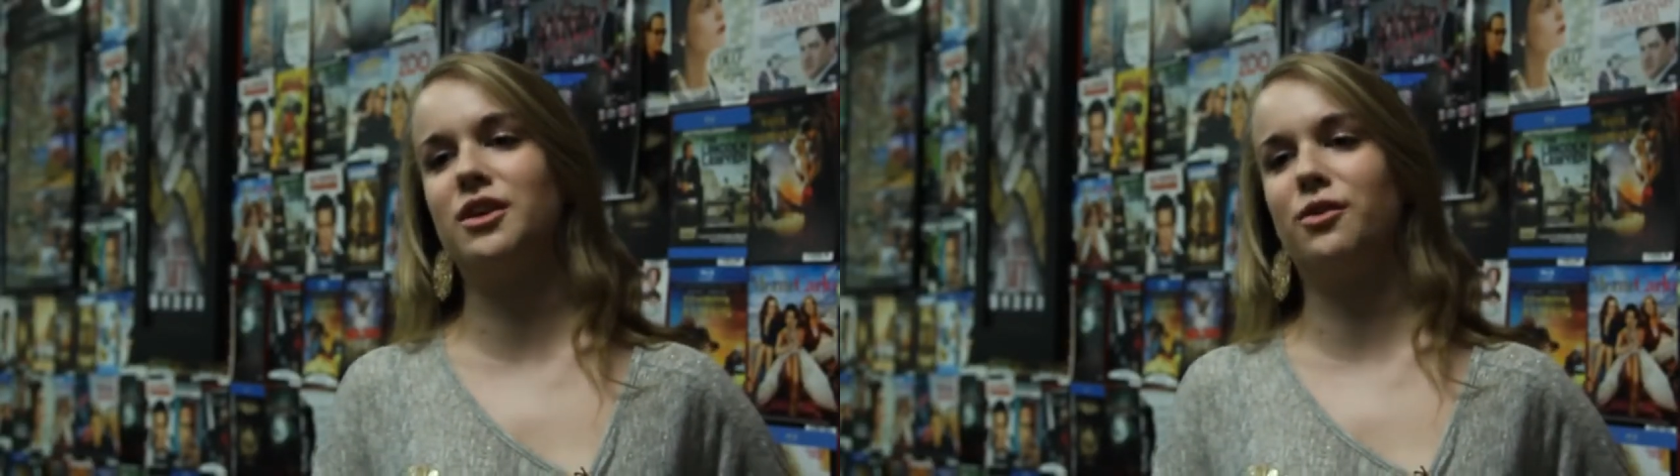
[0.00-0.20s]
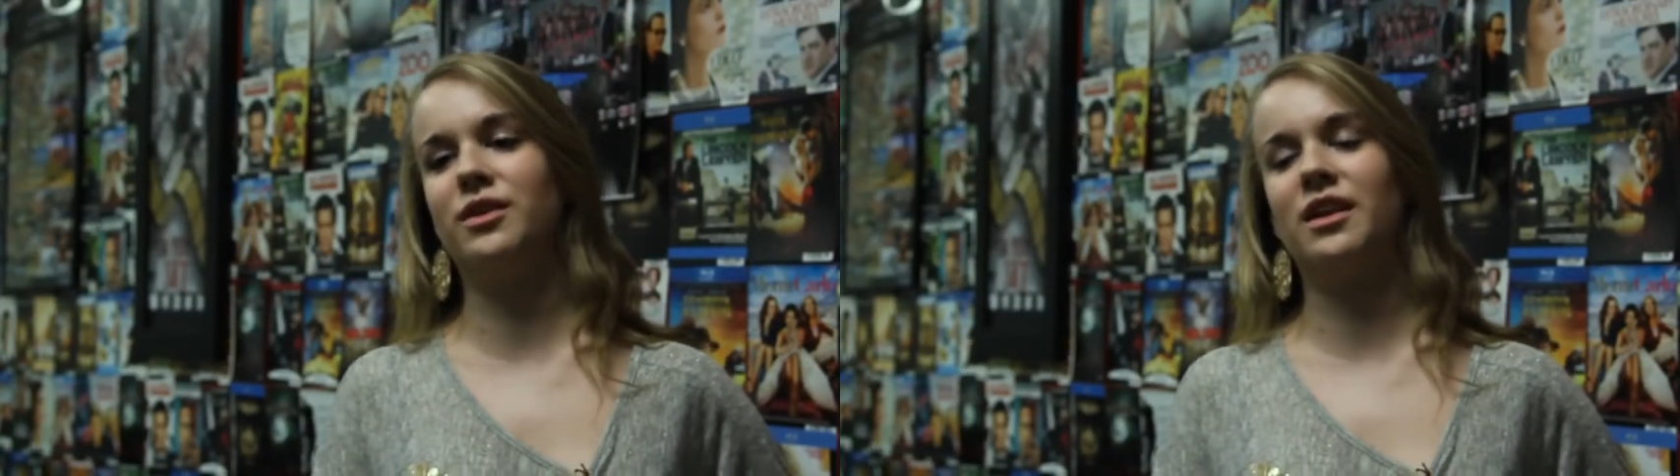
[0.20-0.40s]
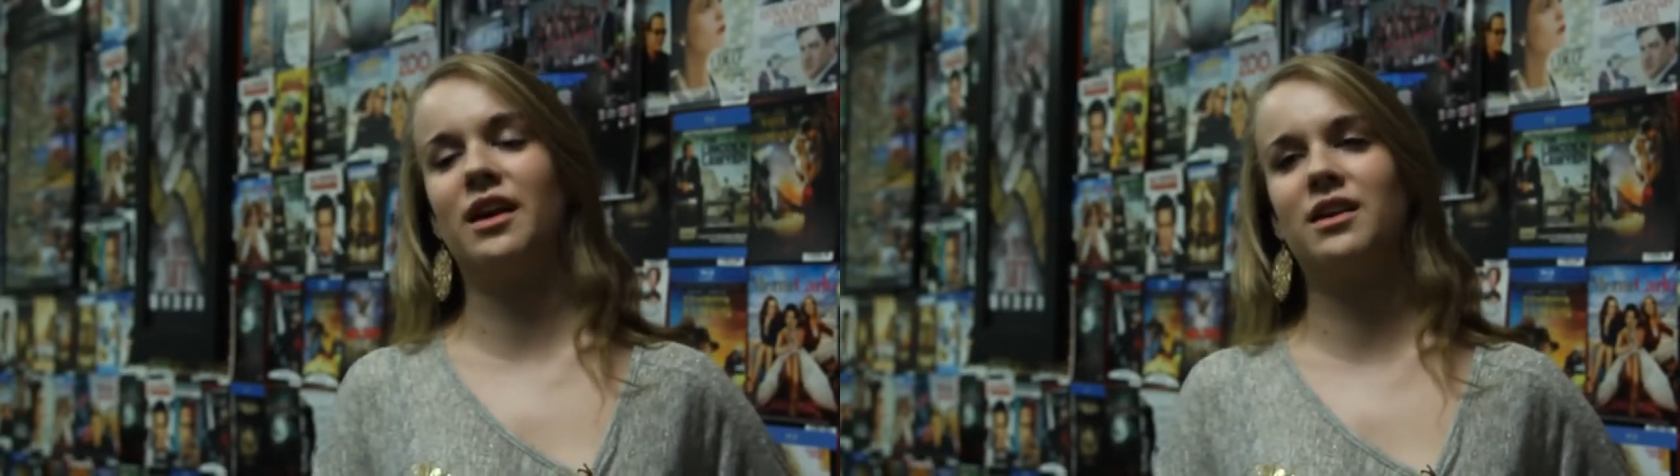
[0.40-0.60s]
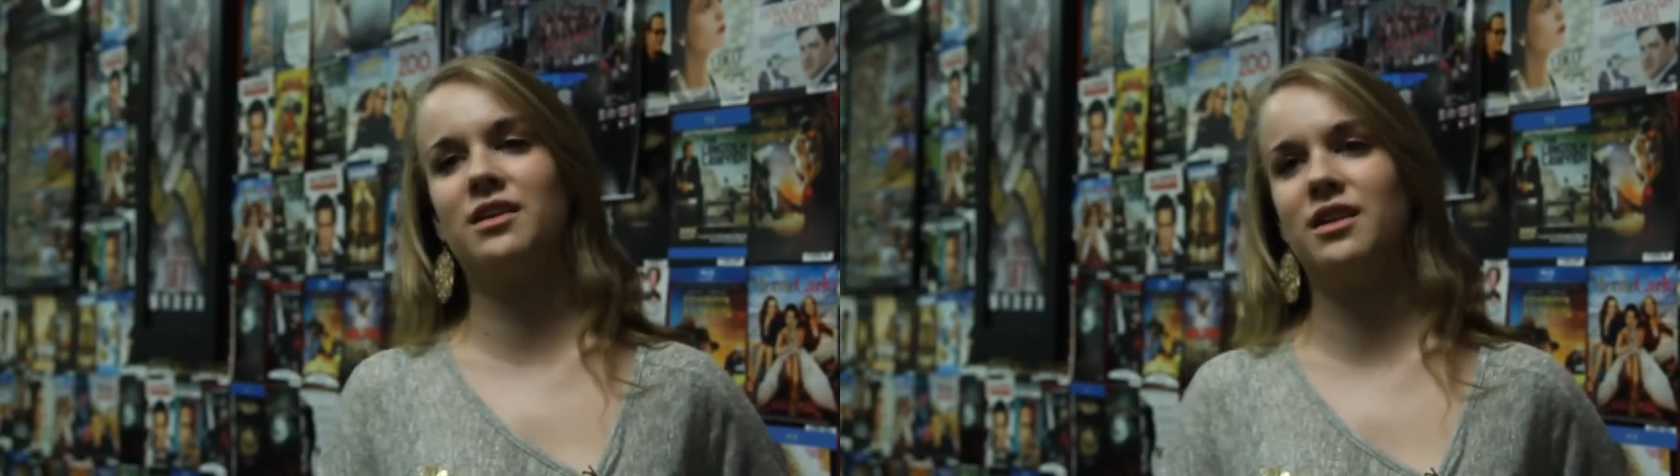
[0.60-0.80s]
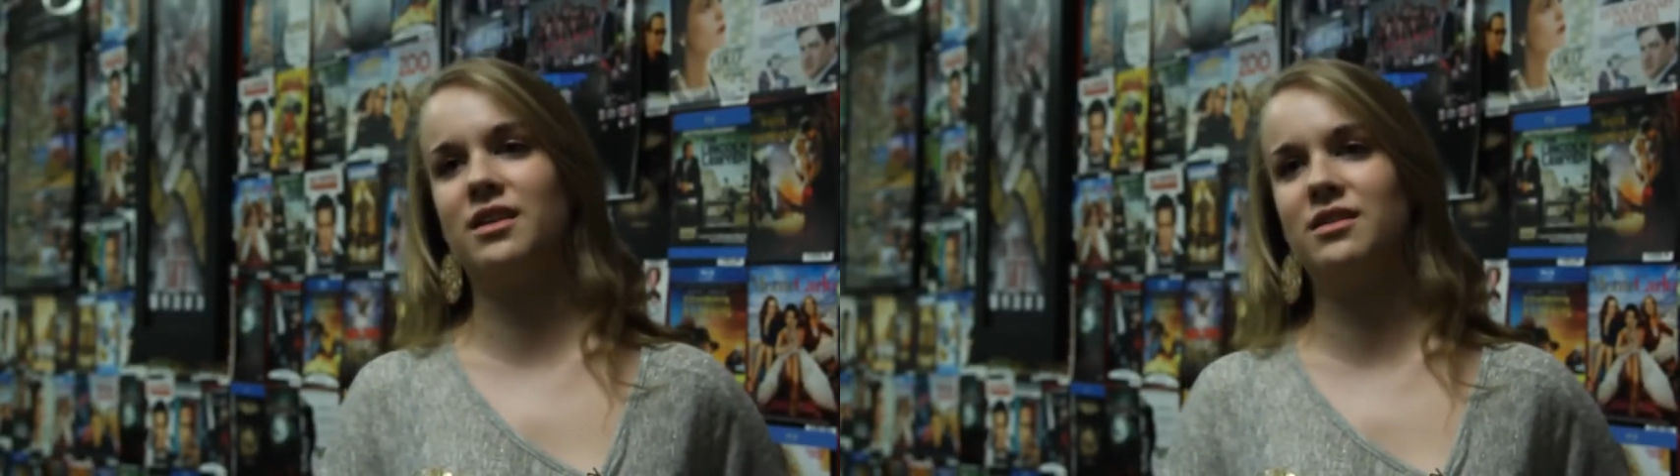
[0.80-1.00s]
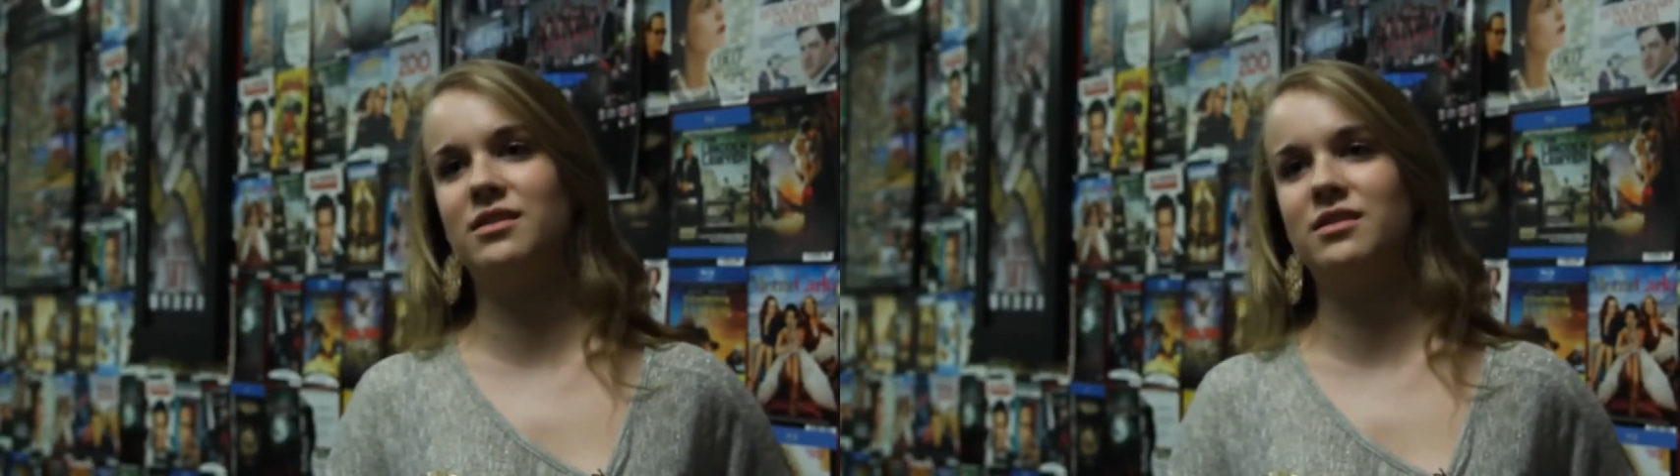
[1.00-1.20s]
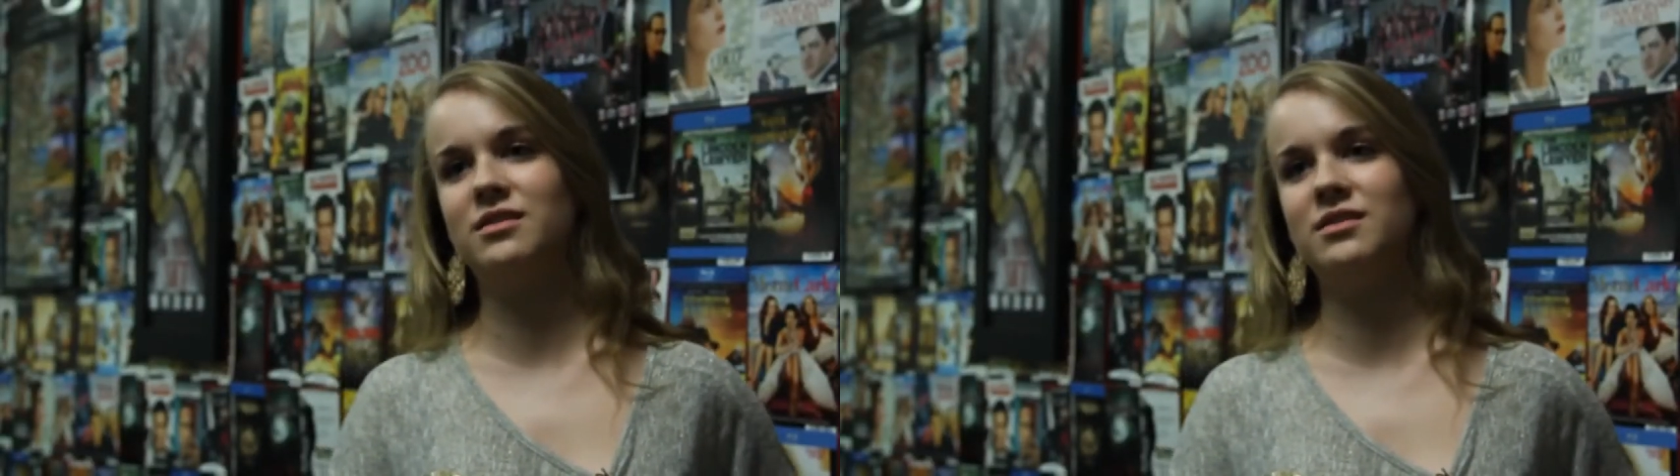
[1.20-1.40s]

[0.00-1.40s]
you know, in like in